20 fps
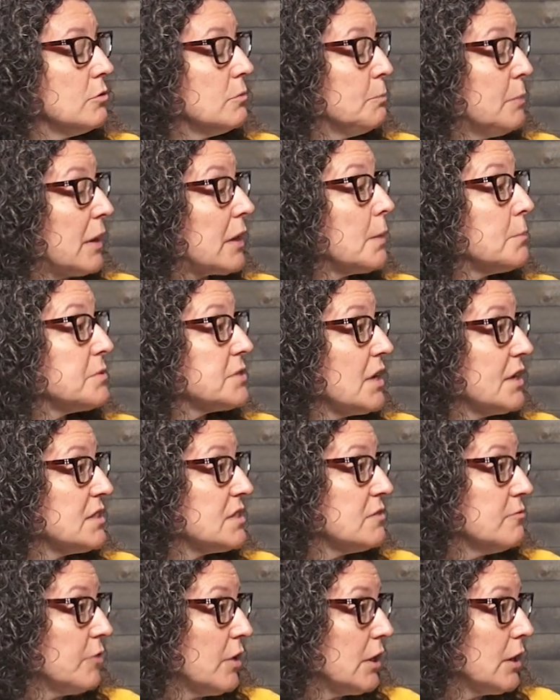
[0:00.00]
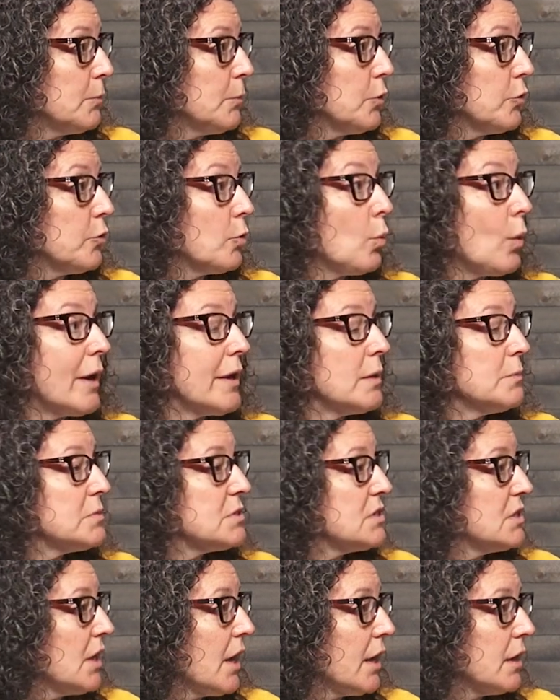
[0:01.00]
pickup sites available. The
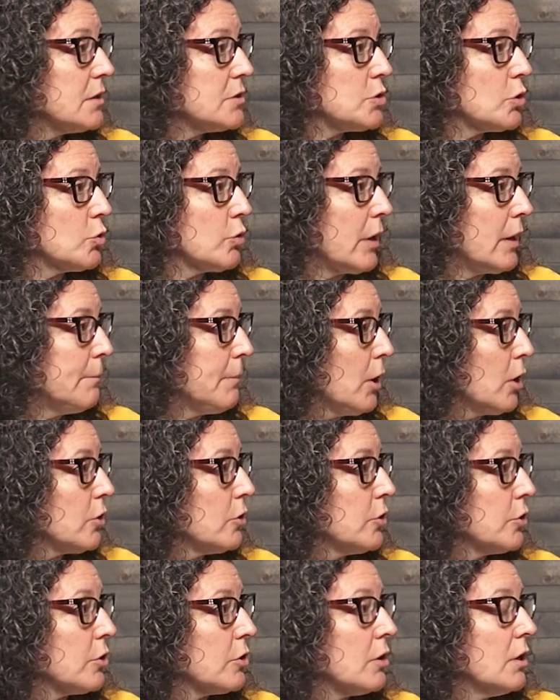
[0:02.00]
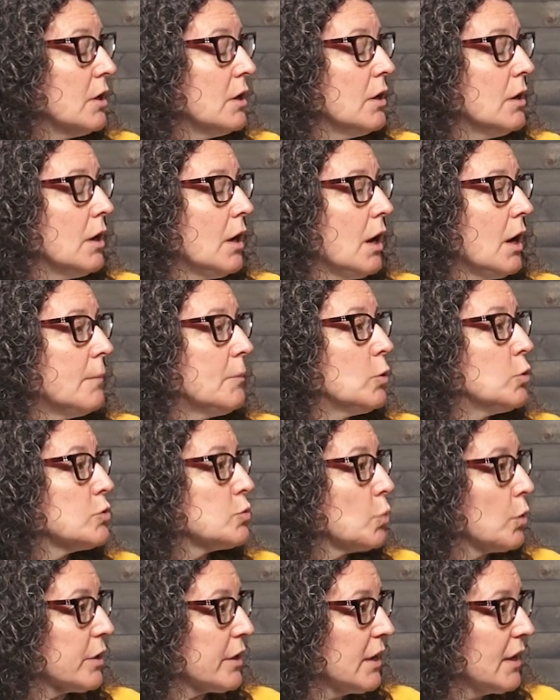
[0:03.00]
YMCA is a great partner
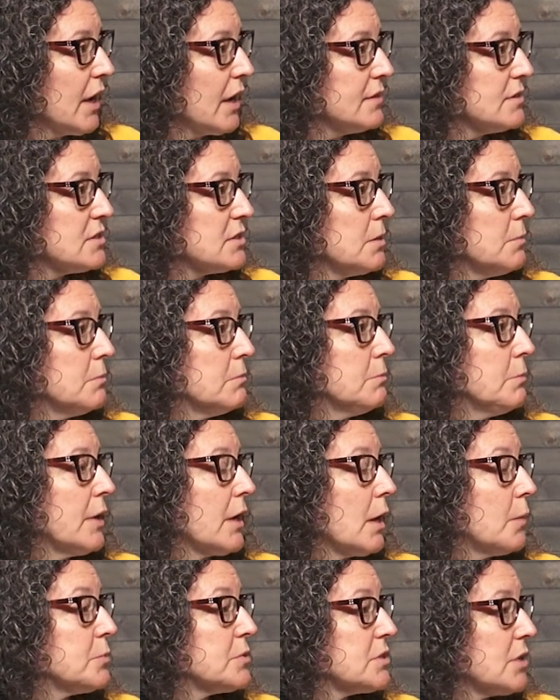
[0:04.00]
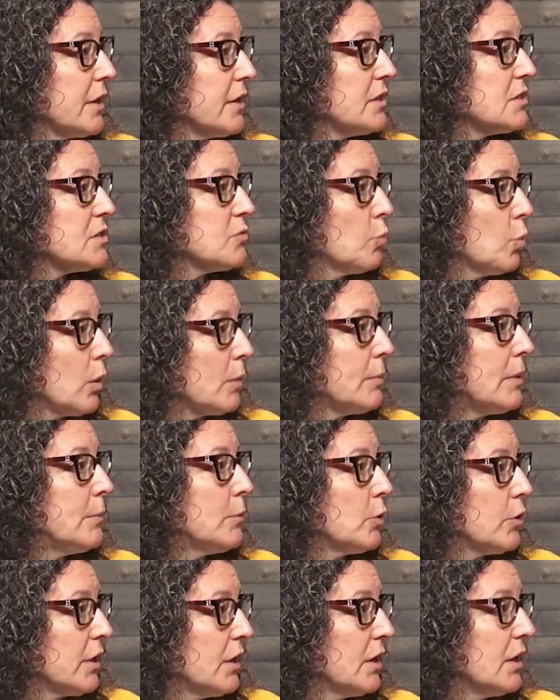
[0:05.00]
who's working on some pickup sites where
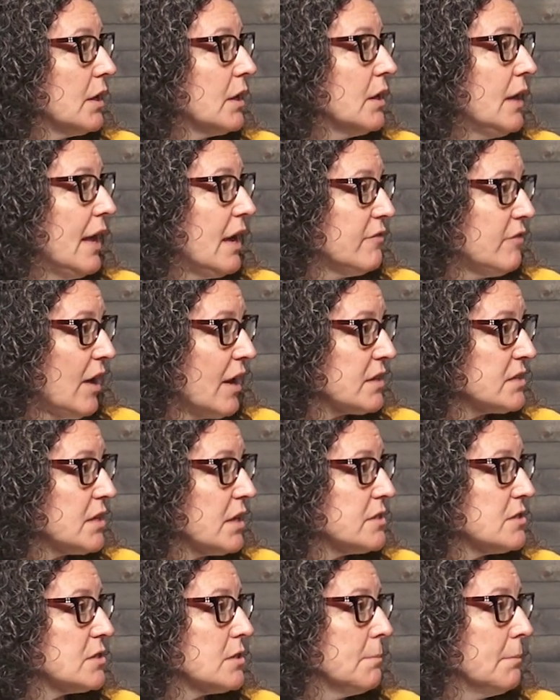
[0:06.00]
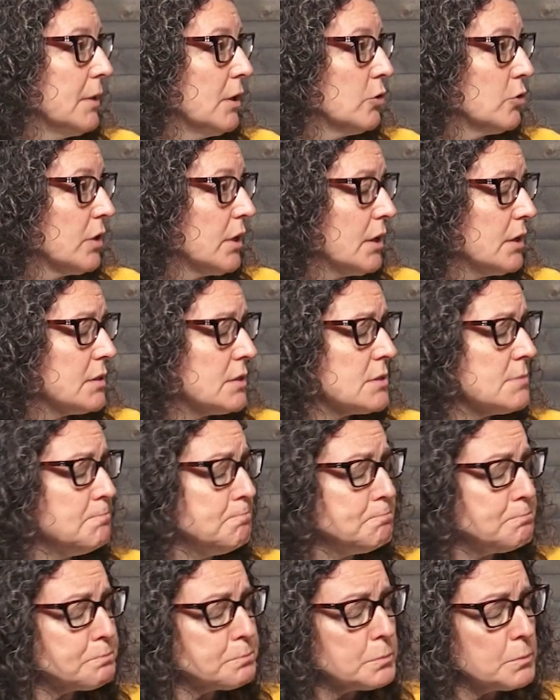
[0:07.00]
people can have access to meal kits.
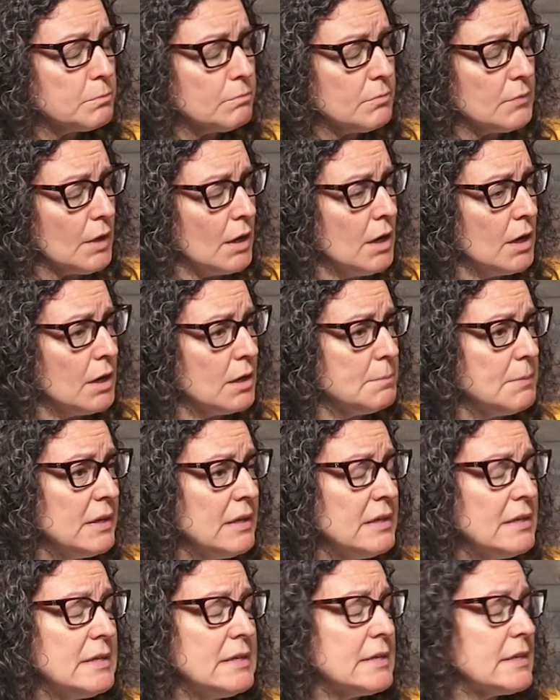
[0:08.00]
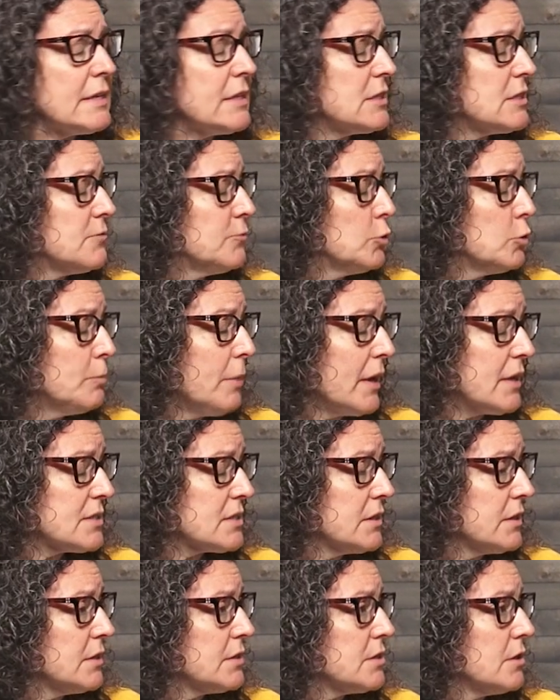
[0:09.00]
Kids Food
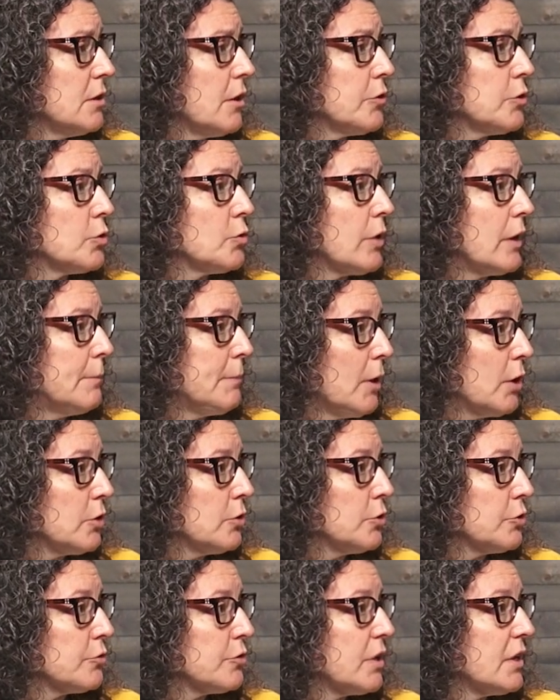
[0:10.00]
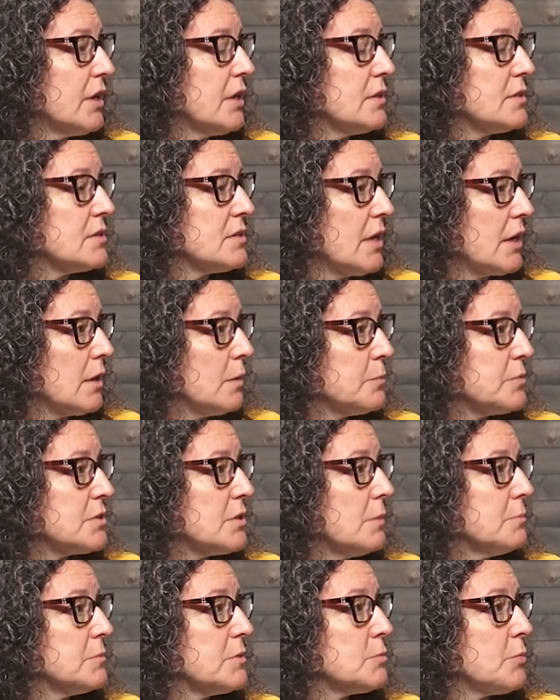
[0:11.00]
Basket is another great partner that has set up
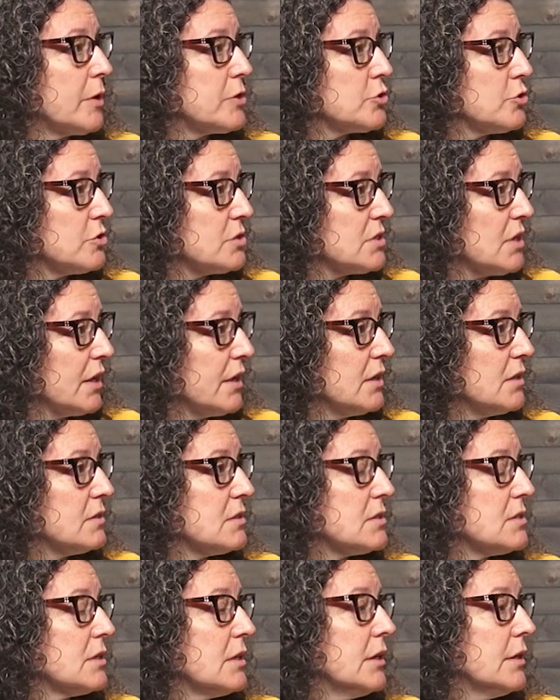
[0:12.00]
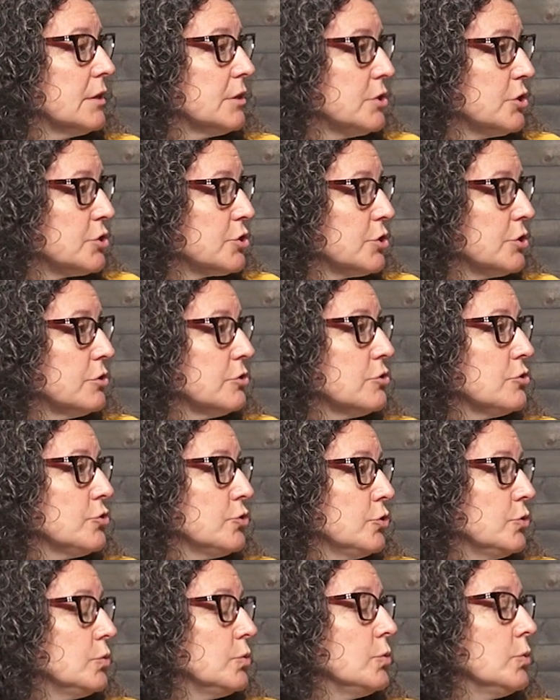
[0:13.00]
some special sites in addition
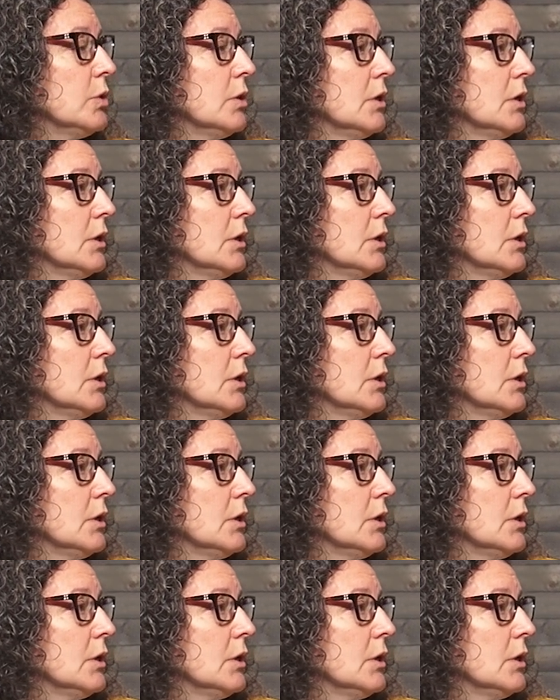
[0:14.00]
to